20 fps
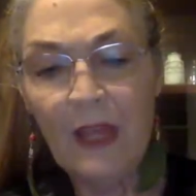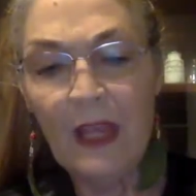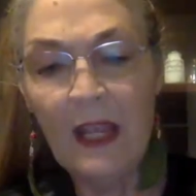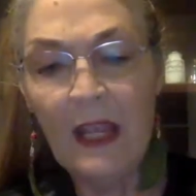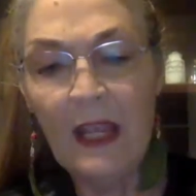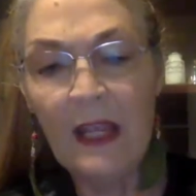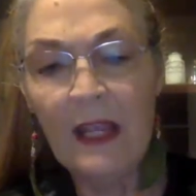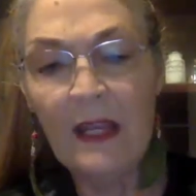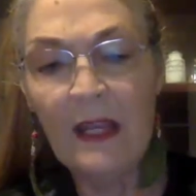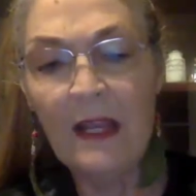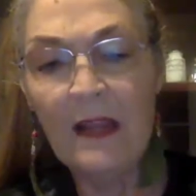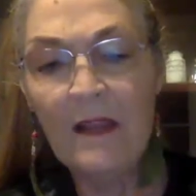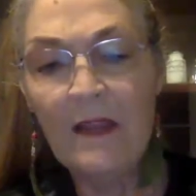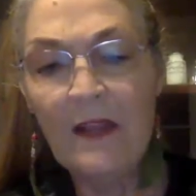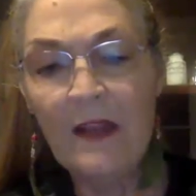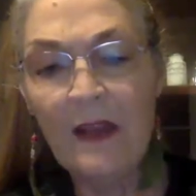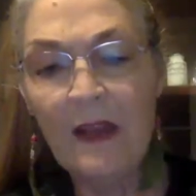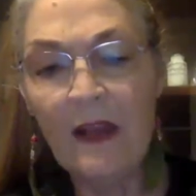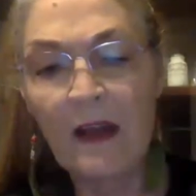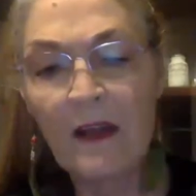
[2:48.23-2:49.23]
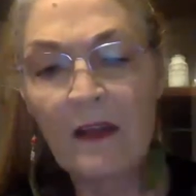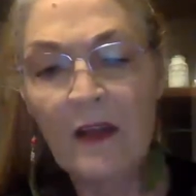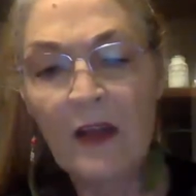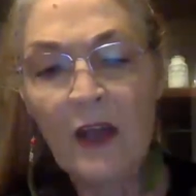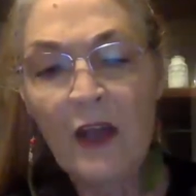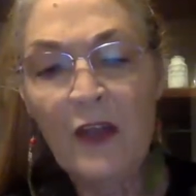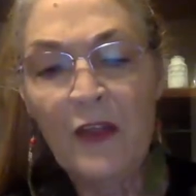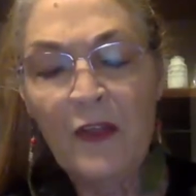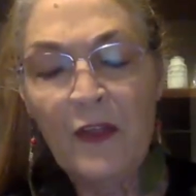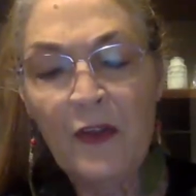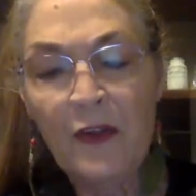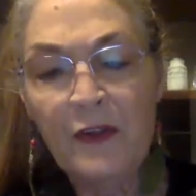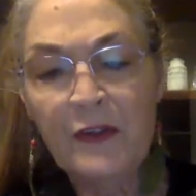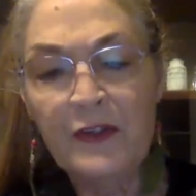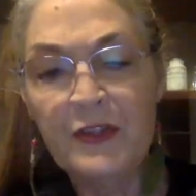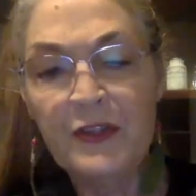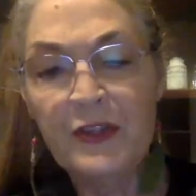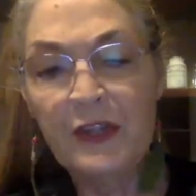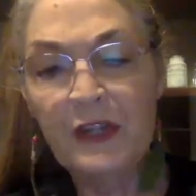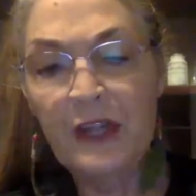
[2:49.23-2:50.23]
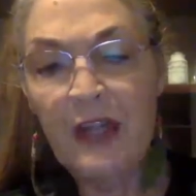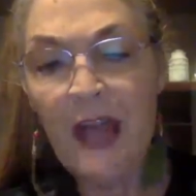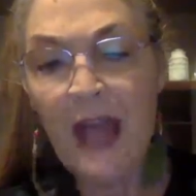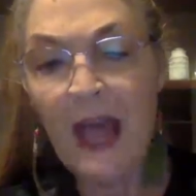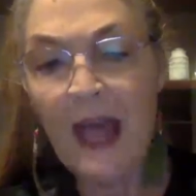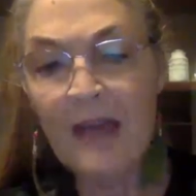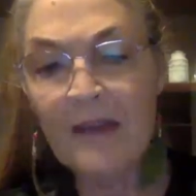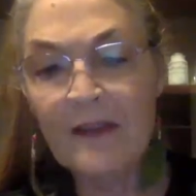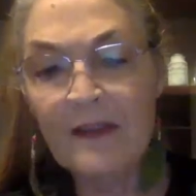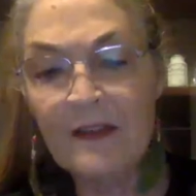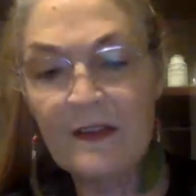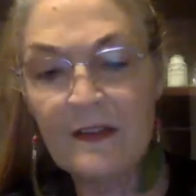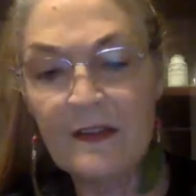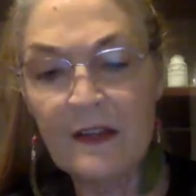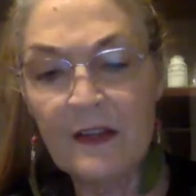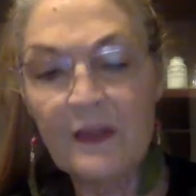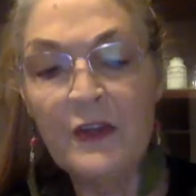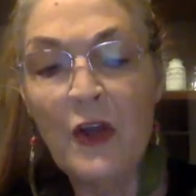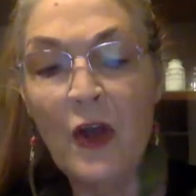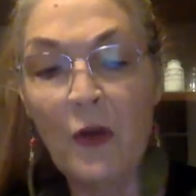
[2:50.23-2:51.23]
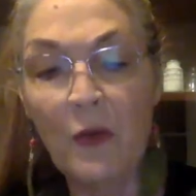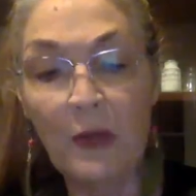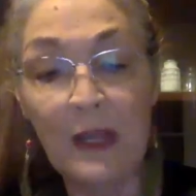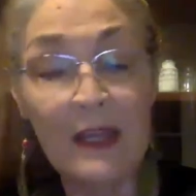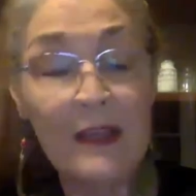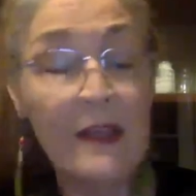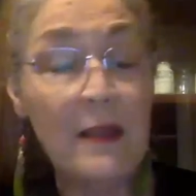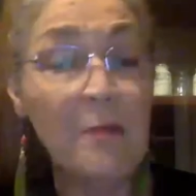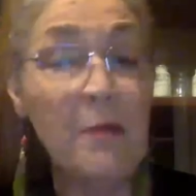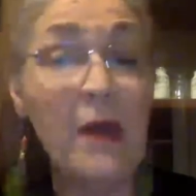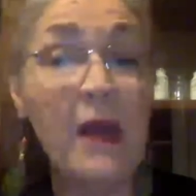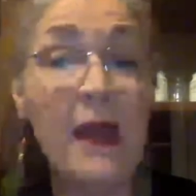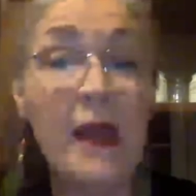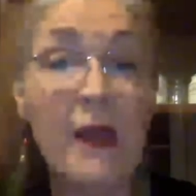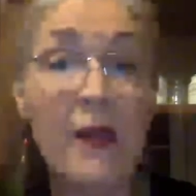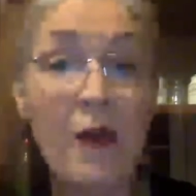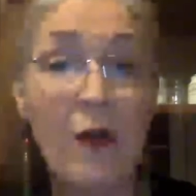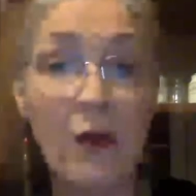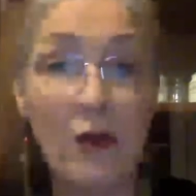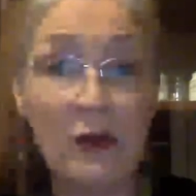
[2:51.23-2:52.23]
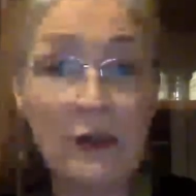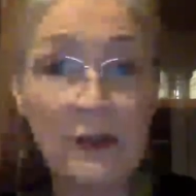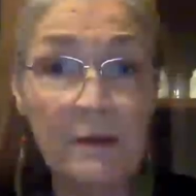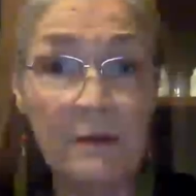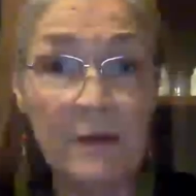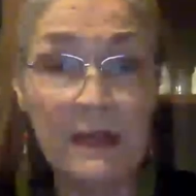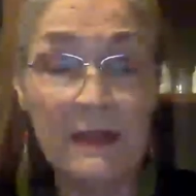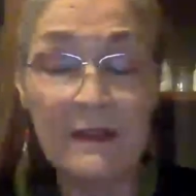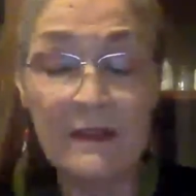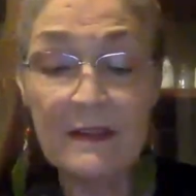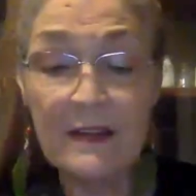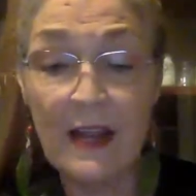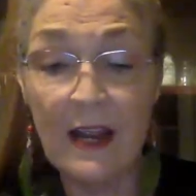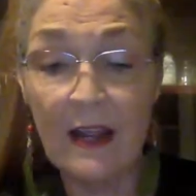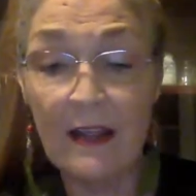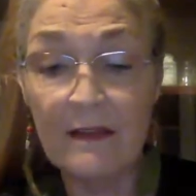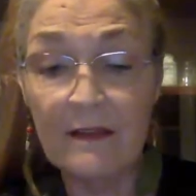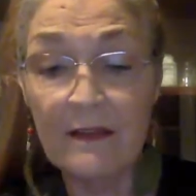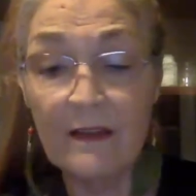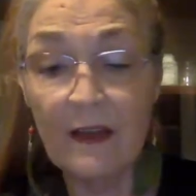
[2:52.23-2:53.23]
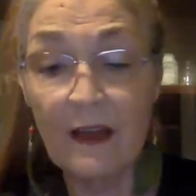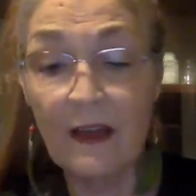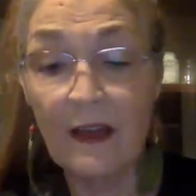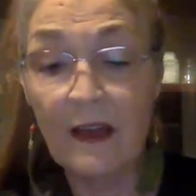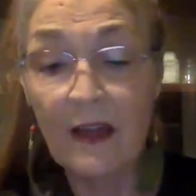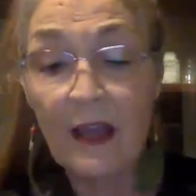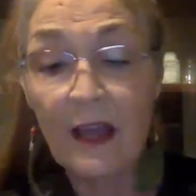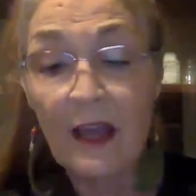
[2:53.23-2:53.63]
in the third to the last, no, in the penultimate stanza,